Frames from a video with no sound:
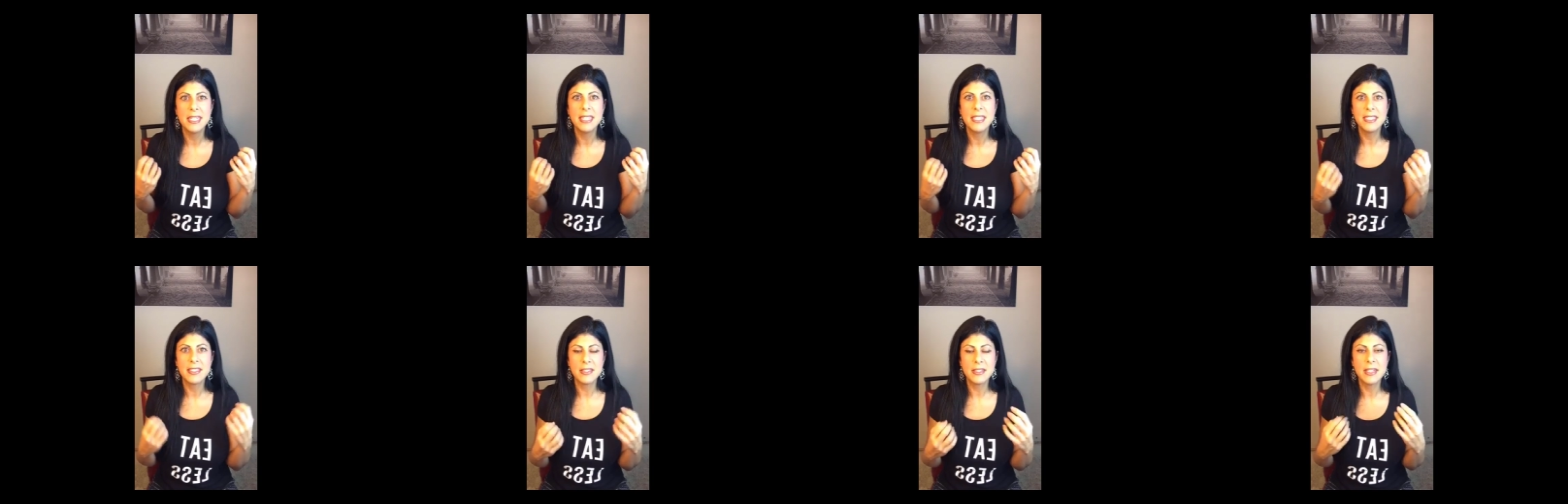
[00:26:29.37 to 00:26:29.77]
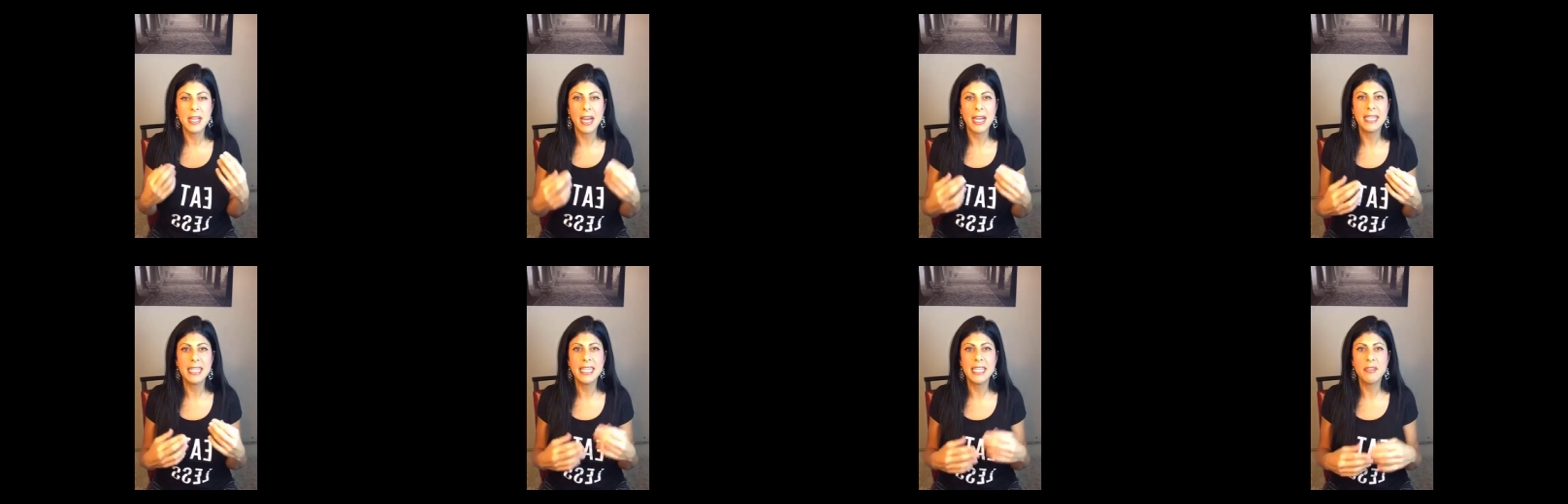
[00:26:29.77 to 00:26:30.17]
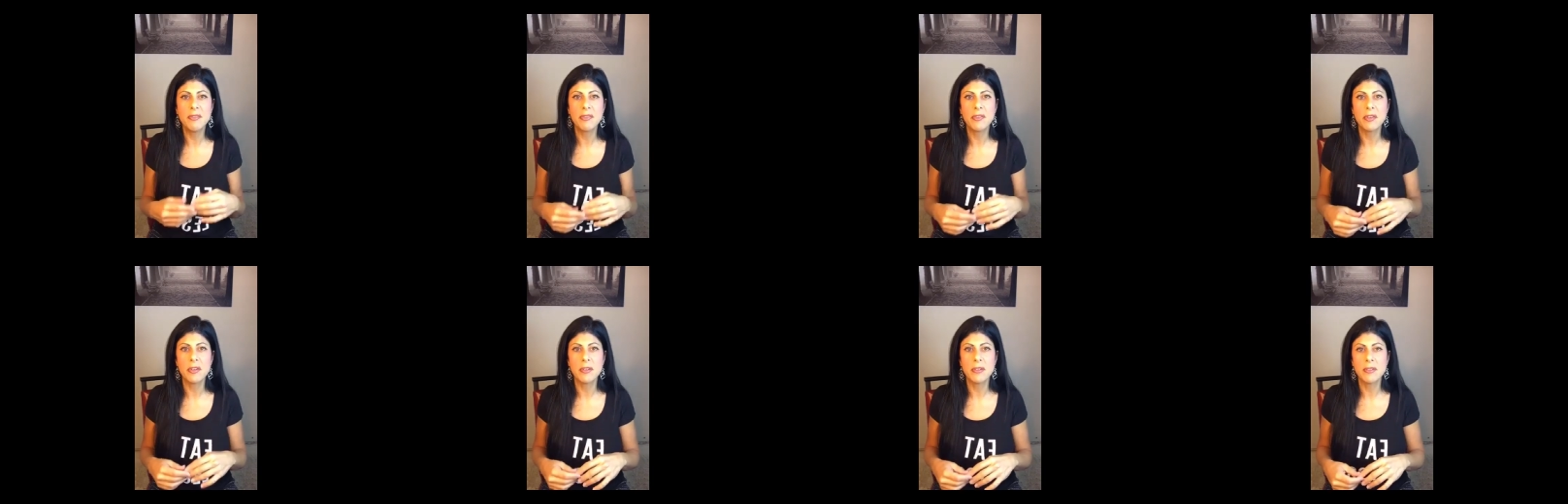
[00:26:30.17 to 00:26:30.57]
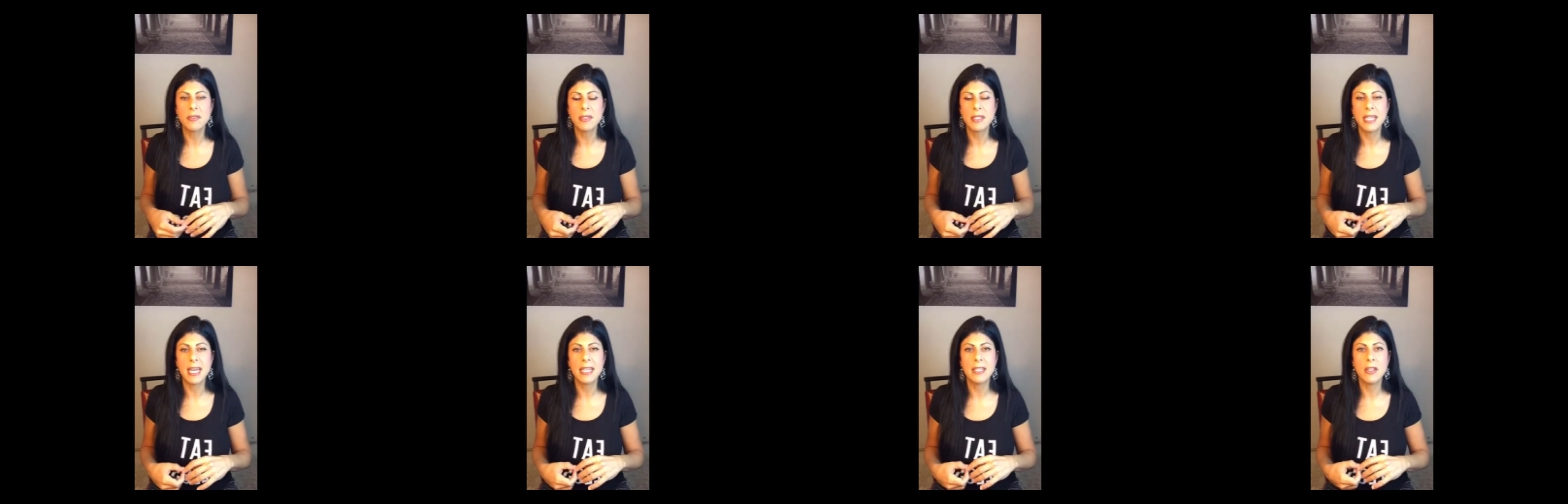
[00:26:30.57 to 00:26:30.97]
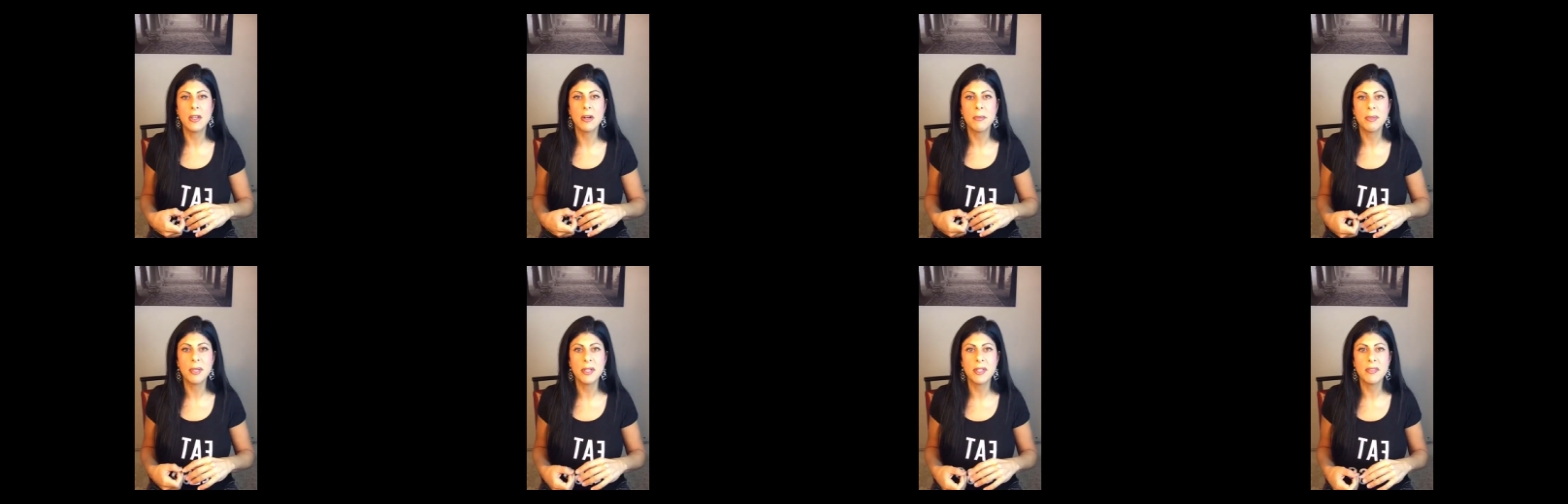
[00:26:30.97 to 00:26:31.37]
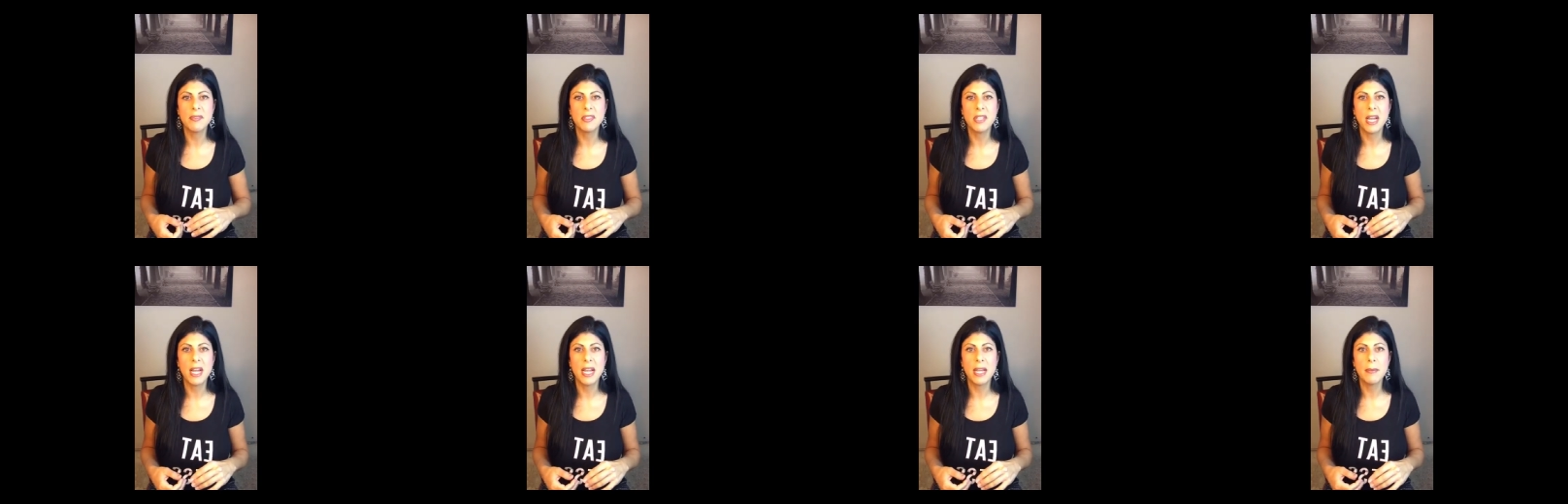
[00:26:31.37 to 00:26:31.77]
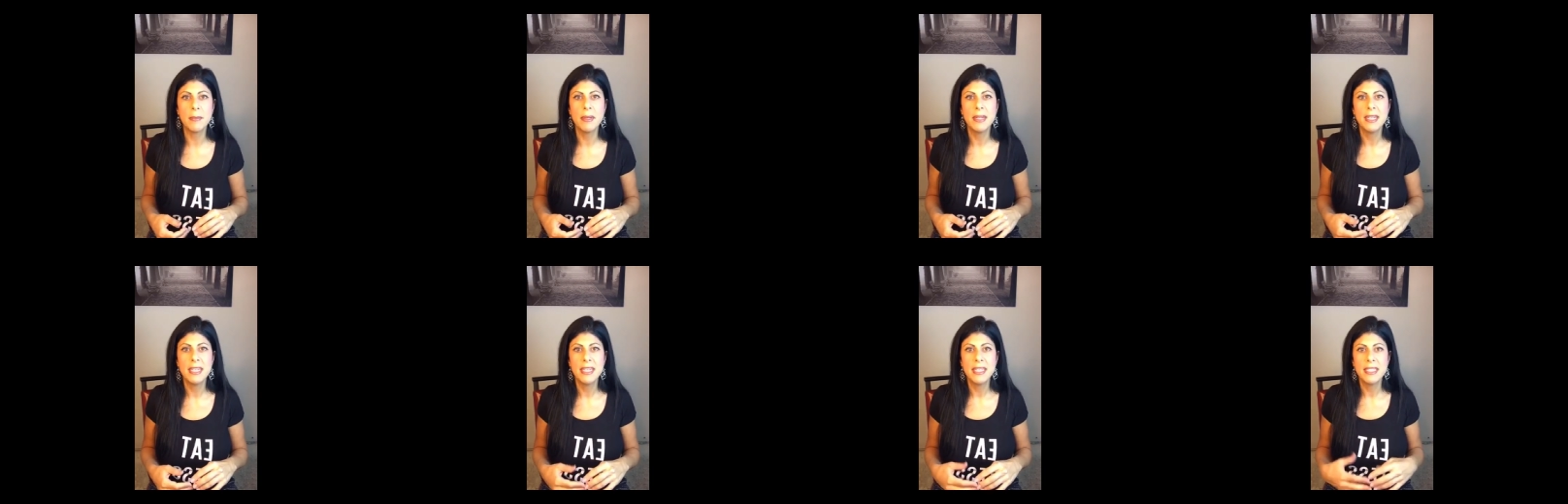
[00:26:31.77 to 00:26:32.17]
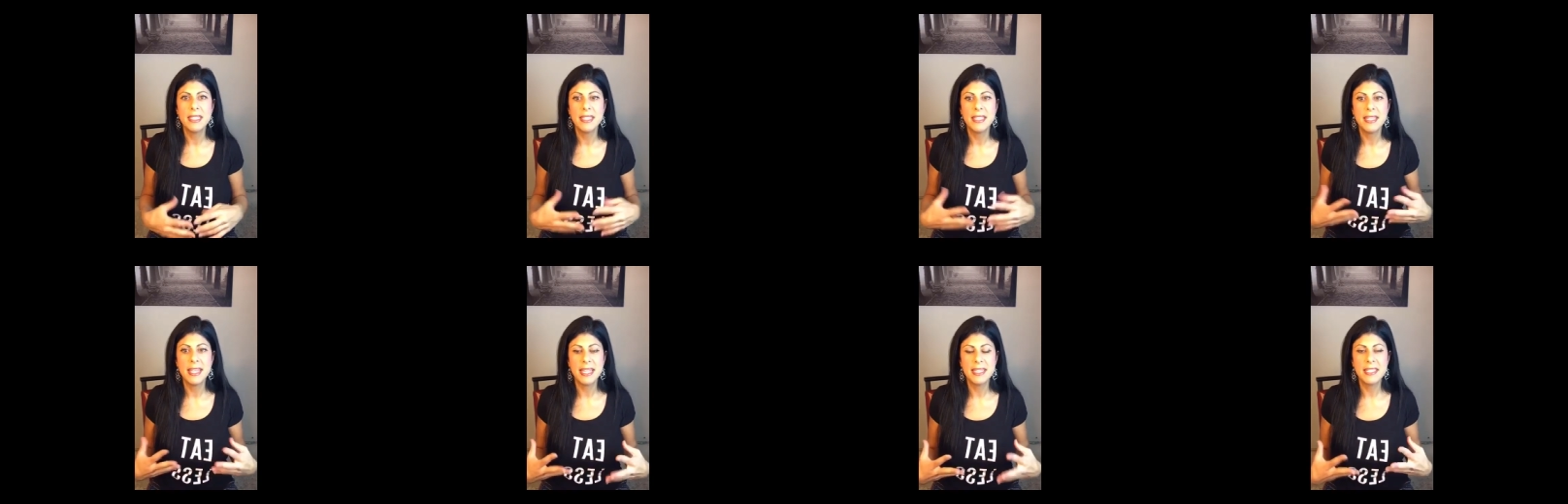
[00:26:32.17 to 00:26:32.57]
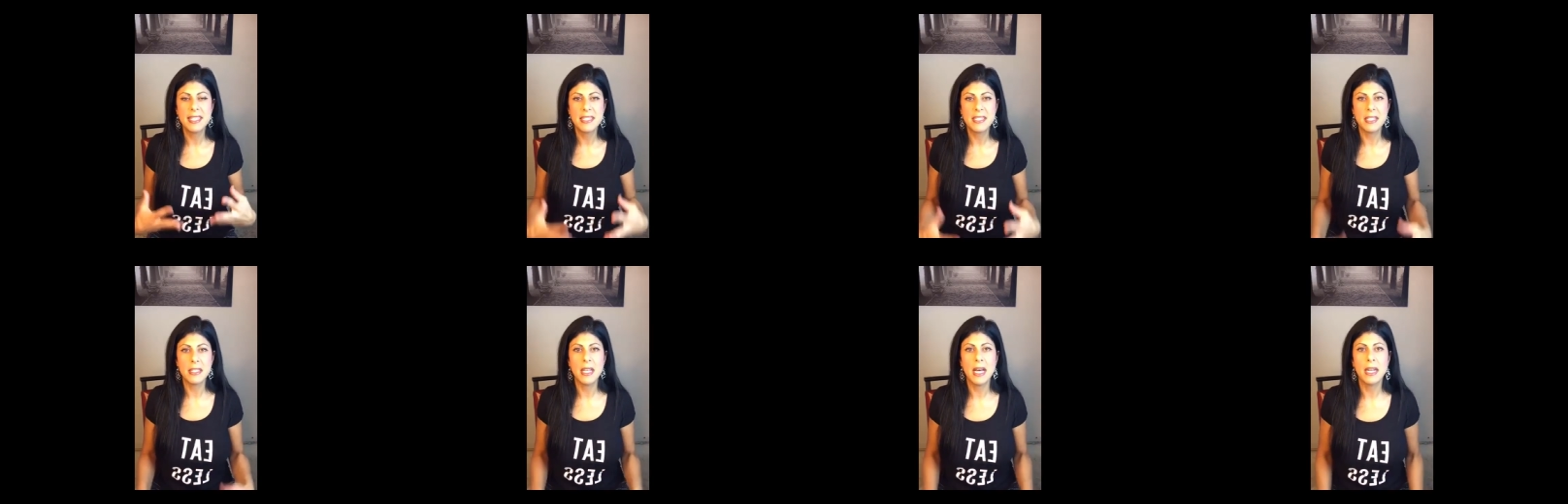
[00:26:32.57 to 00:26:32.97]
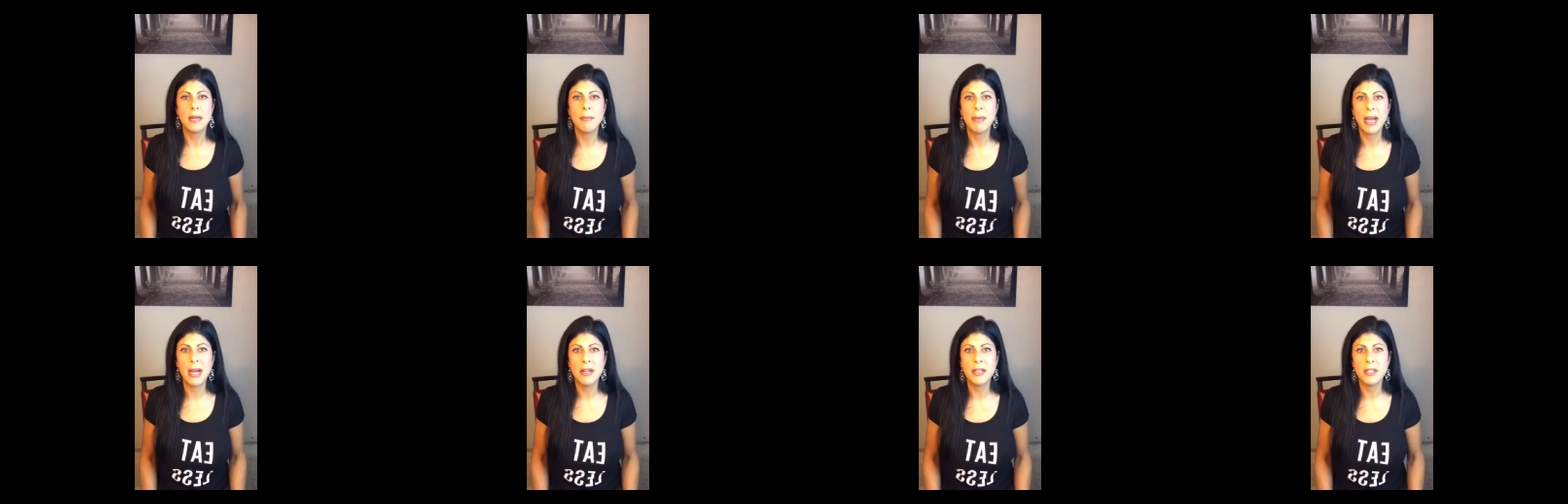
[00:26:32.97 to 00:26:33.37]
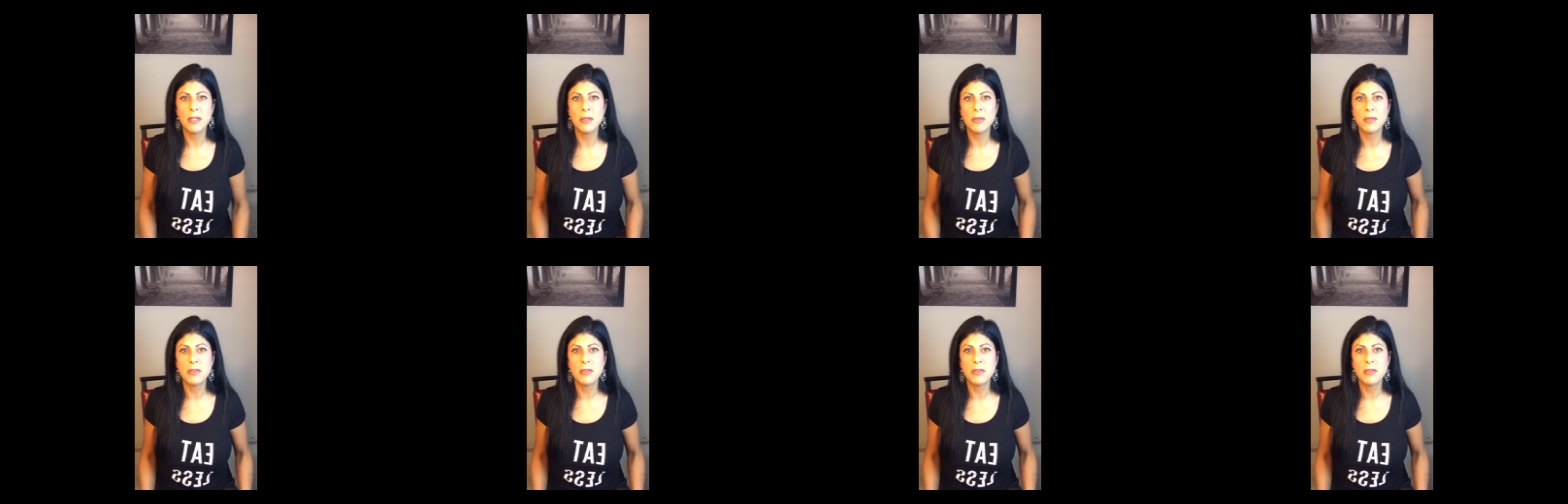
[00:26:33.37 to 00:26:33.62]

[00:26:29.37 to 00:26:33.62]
not eat for that long period of time, that says a lot about you.